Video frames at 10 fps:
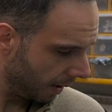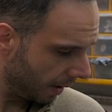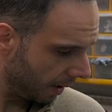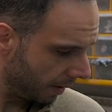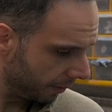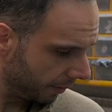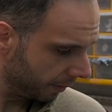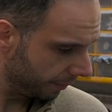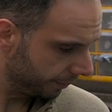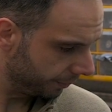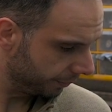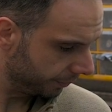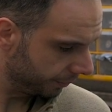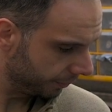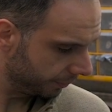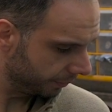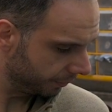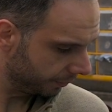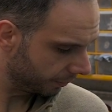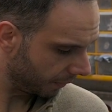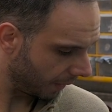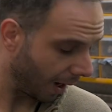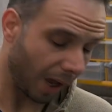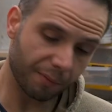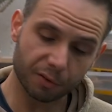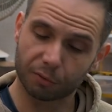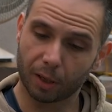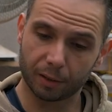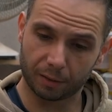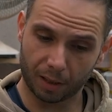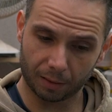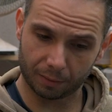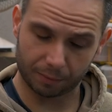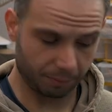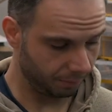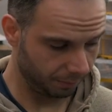And I haven't tried it yet,